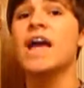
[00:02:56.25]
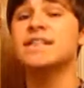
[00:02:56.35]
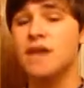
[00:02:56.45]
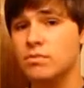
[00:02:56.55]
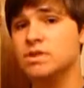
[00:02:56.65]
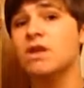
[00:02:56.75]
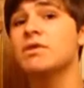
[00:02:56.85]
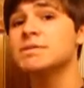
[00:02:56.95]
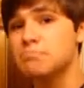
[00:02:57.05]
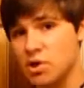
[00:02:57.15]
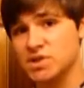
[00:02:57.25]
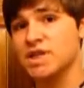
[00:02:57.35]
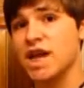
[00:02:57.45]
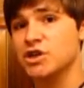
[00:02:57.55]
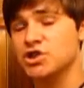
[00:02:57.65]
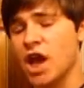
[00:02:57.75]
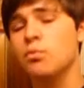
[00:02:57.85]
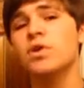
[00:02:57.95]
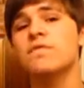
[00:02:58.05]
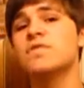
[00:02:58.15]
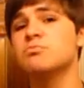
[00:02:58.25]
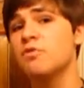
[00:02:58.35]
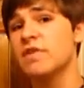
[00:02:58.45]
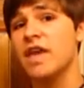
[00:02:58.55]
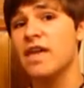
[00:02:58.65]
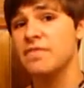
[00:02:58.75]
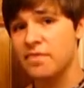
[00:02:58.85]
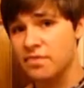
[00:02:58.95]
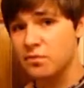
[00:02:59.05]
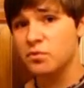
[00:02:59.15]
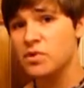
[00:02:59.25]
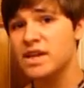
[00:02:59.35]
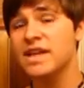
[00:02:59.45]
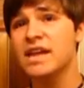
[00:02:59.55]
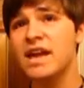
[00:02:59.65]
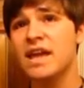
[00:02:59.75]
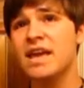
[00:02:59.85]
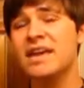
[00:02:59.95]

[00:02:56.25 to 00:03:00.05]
and Tom Selleck's mustache, I will give this movie a 3.5